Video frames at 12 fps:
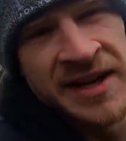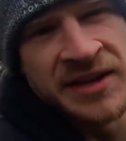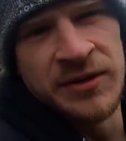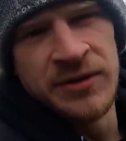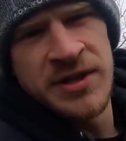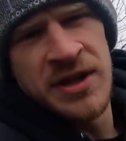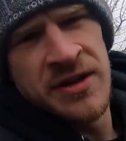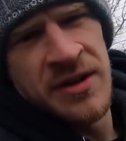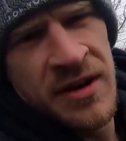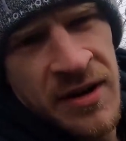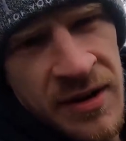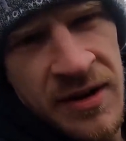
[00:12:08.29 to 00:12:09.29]
at
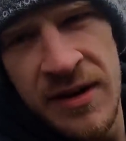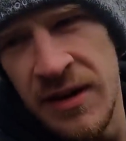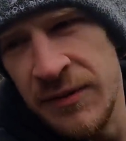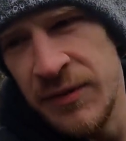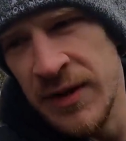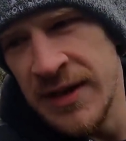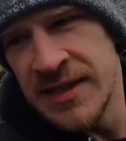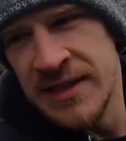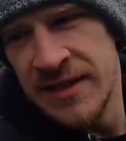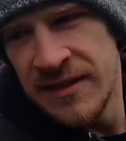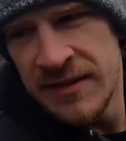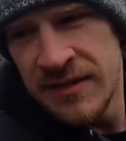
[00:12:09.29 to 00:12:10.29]
USADA, if you're
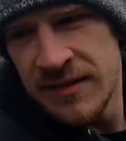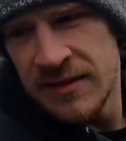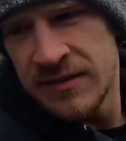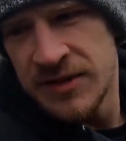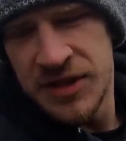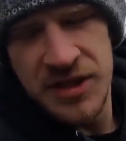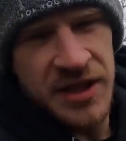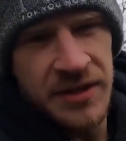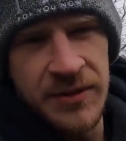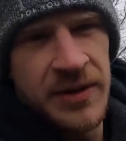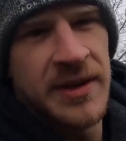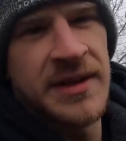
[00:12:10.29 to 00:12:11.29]
listening, just get
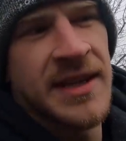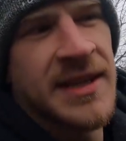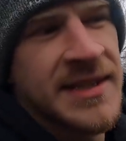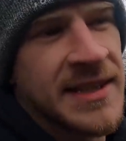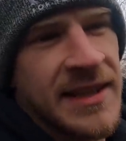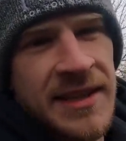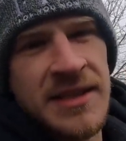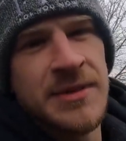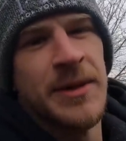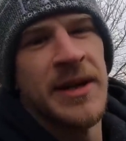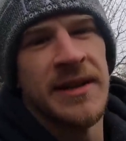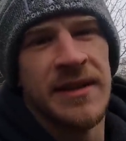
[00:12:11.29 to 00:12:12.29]
rid of the testing. It
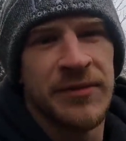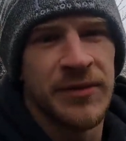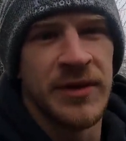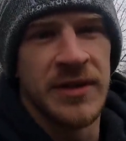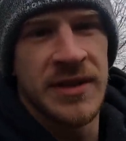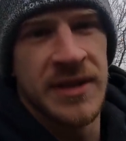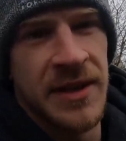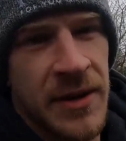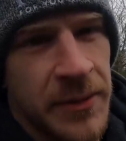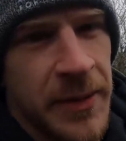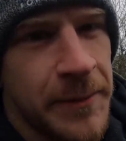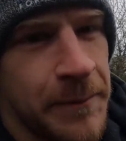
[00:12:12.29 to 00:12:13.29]
doesn't make a difference, you
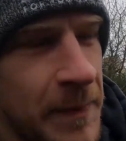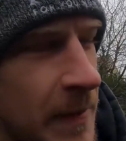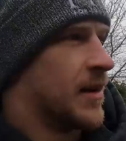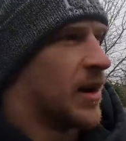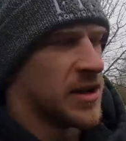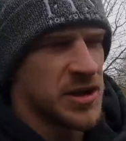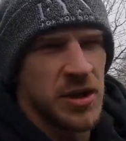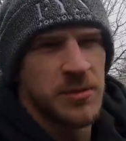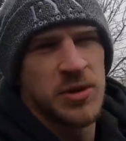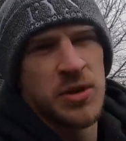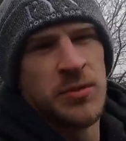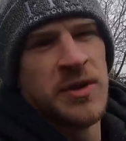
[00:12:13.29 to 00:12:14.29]
know what I mean? Lance
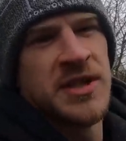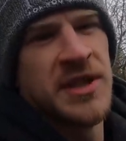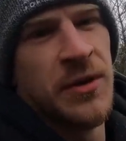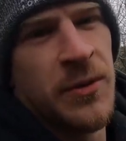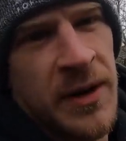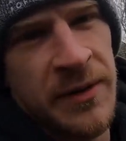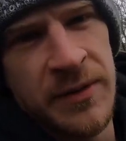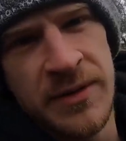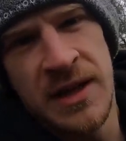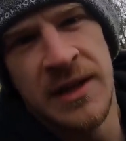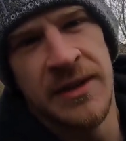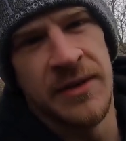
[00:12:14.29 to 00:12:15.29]
Armstrong would have still won if he
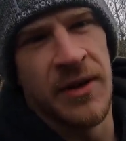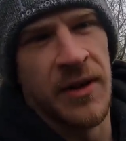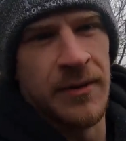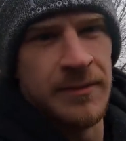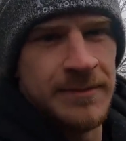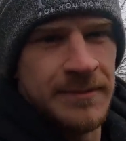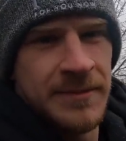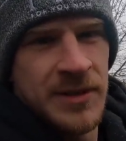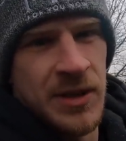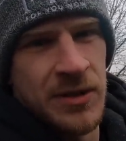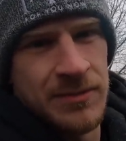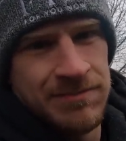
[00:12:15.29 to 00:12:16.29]
was clean or not.
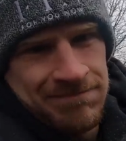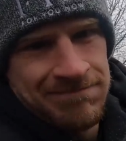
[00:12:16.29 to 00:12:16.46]
So,